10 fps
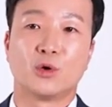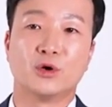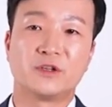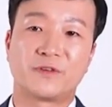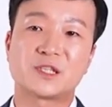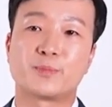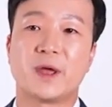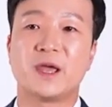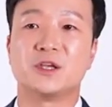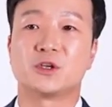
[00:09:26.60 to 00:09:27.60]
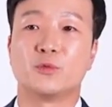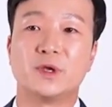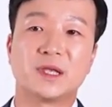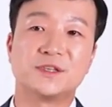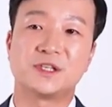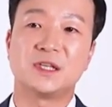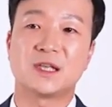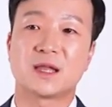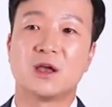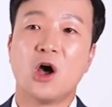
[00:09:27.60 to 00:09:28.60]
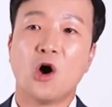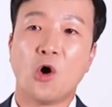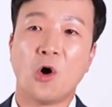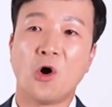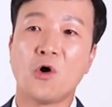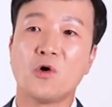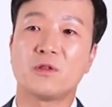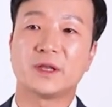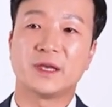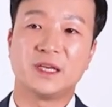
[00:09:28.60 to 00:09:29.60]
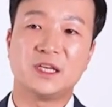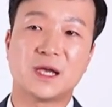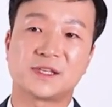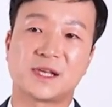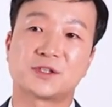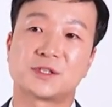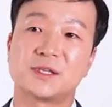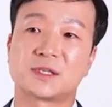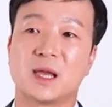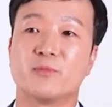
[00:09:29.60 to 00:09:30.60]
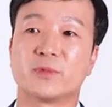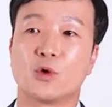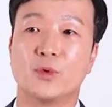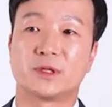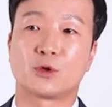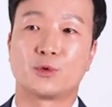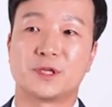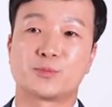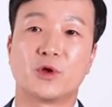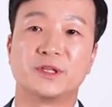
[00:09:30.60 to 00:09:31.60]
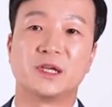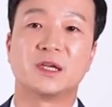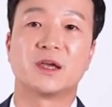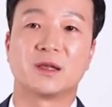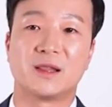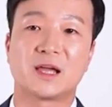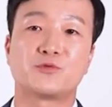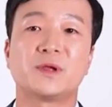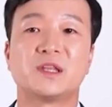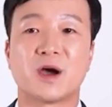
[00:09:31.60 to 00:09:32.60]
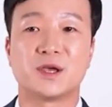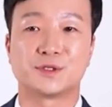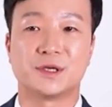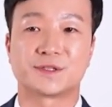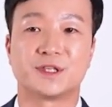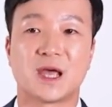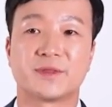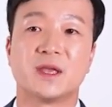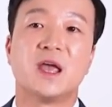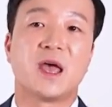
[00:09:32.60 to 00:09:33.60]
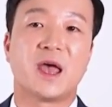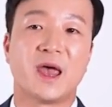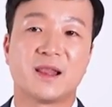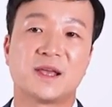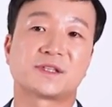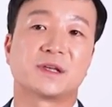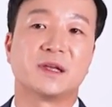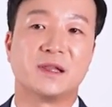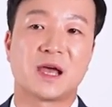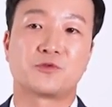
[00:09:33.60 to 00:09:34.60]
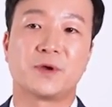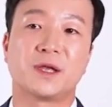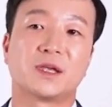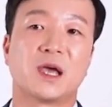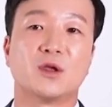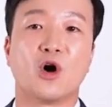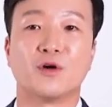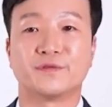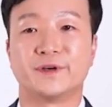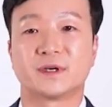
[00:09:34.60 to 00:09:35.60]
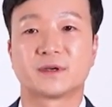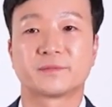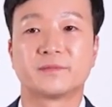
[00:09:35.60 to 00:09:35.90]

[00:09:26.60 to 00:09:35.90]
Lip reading: On the first page, we can see that whole ESS system with corresponding electric devices that LS Electric can offer.